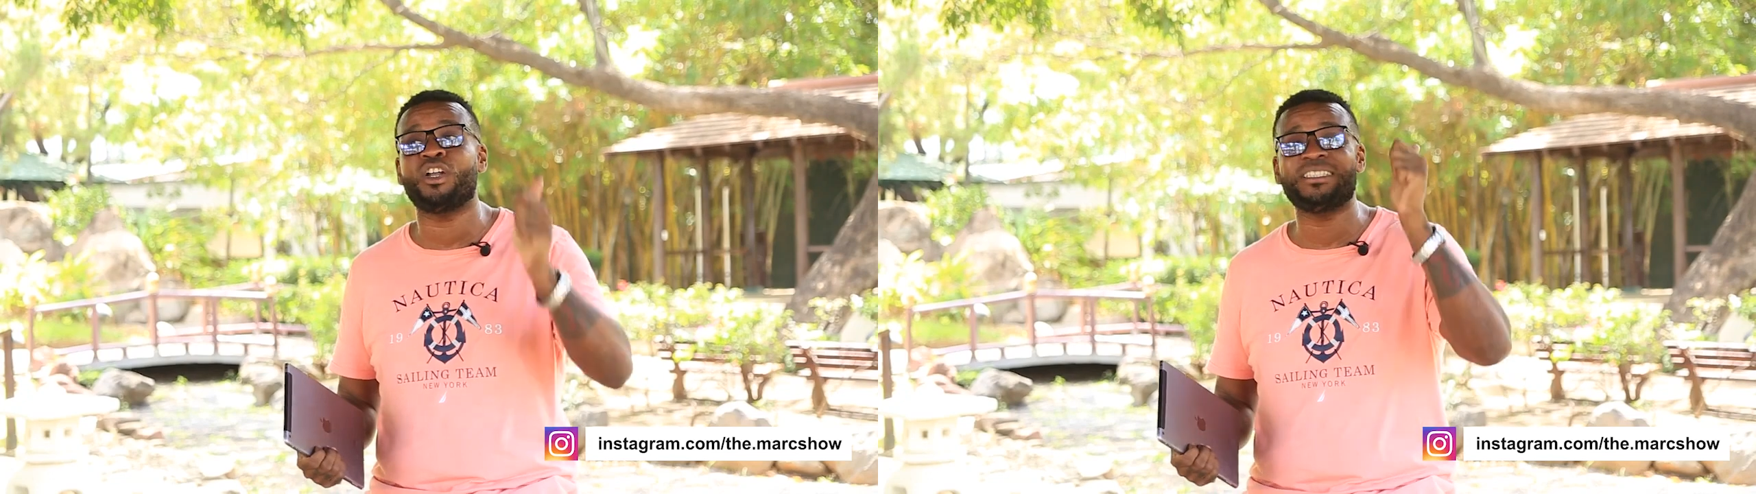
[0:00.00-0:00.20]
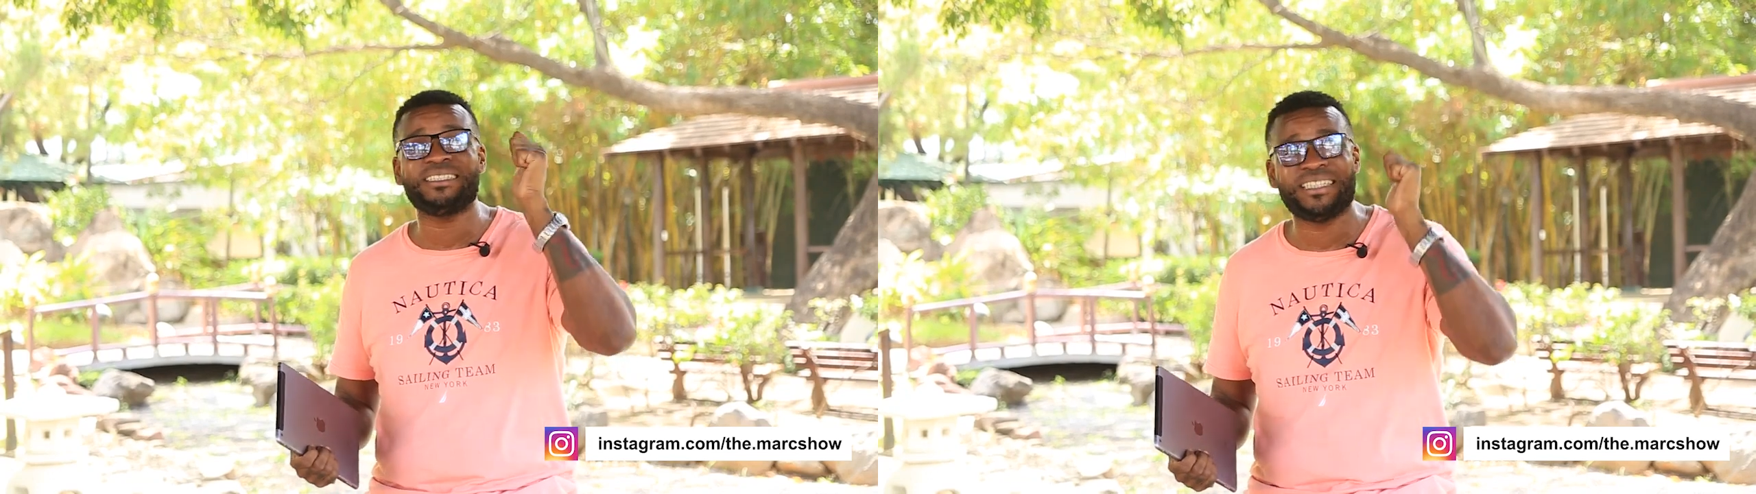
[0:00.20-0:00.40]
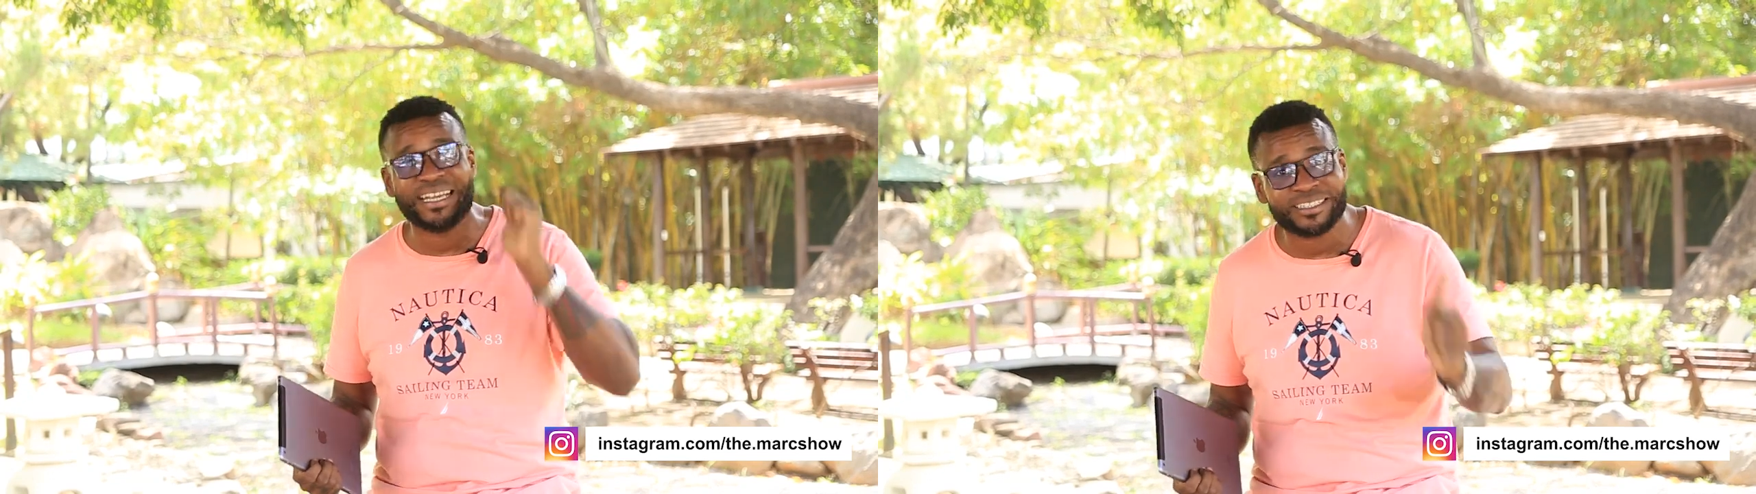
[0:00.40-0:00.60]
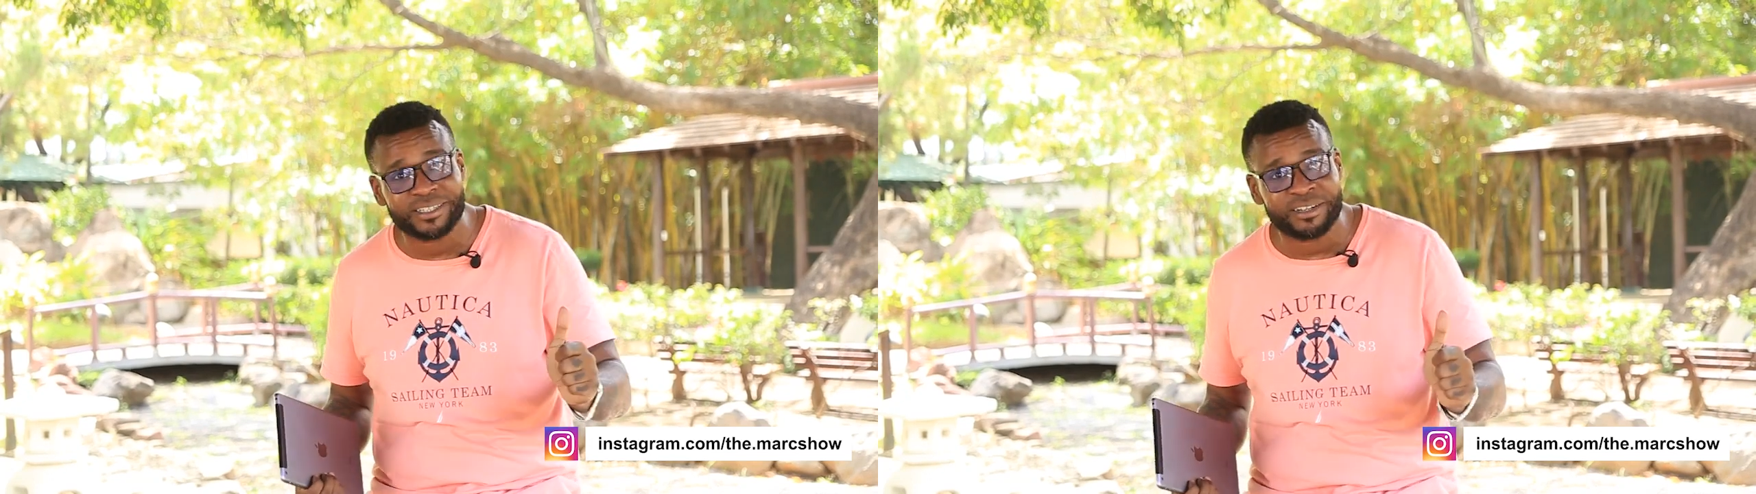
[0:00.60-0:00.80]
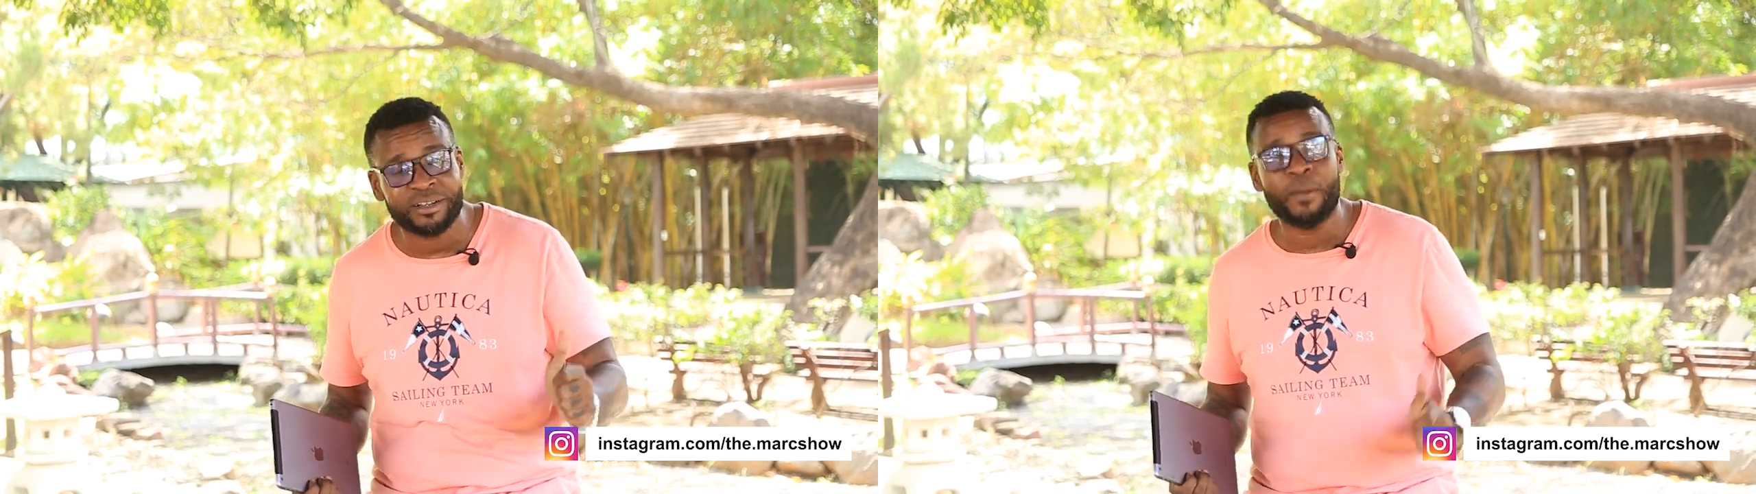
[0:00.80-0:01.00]
on
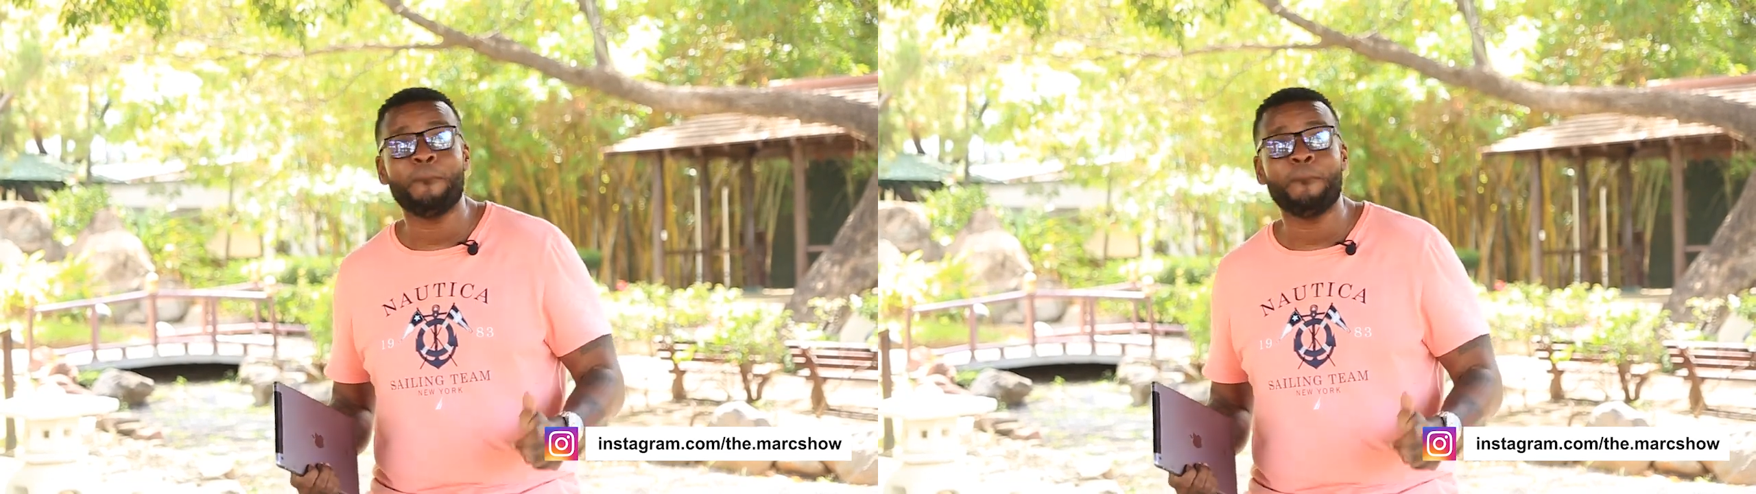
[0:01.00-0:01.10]
data,